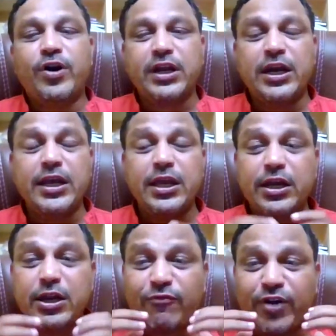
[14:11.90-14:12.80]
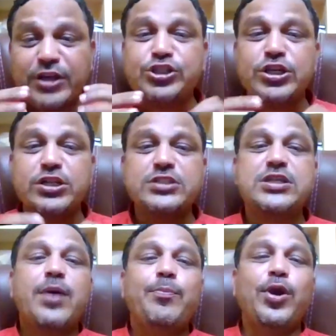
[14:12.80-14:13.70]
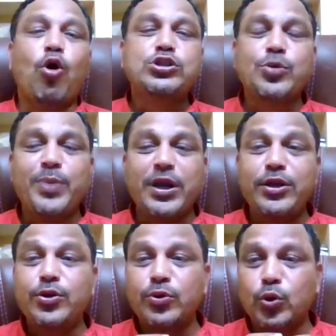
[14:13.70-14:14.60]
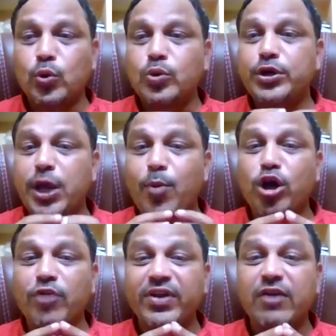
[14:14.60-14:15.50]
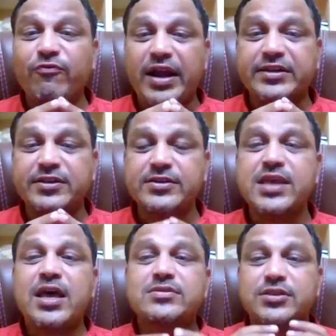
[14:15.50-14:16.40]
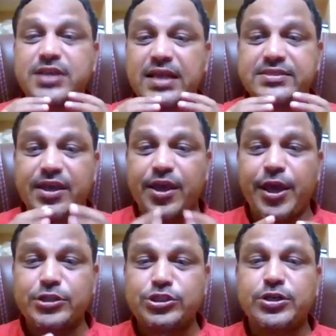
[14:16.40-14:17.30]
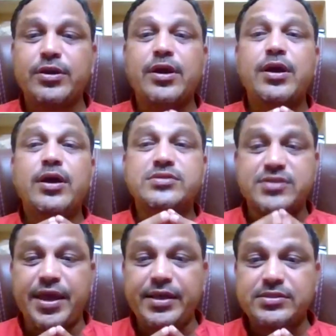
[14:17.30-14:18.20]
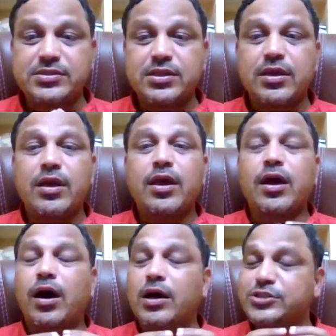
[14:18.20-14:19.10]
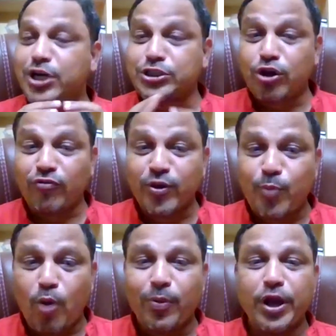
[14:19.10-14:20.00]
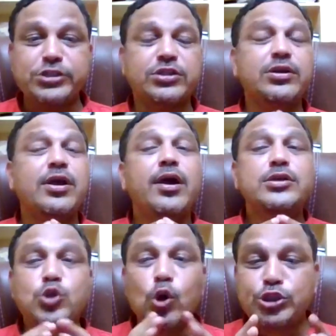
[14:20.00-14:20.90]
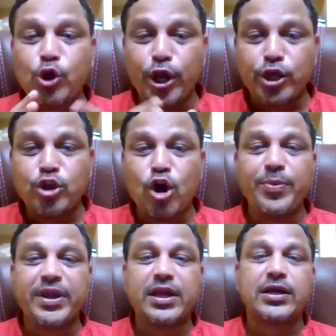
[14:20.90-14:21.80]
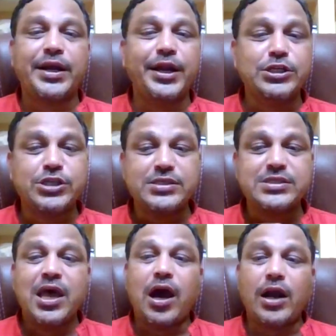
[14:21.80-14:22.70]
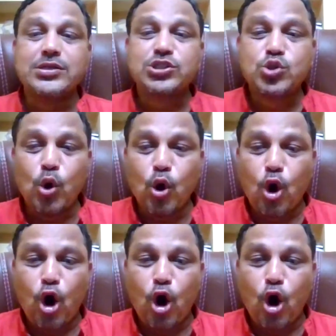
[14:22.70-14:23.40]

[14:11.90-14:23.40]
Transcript: Fertility differentials may also be due to demographical factors such as age, sex, structure of the population, socio-economical conditions, and so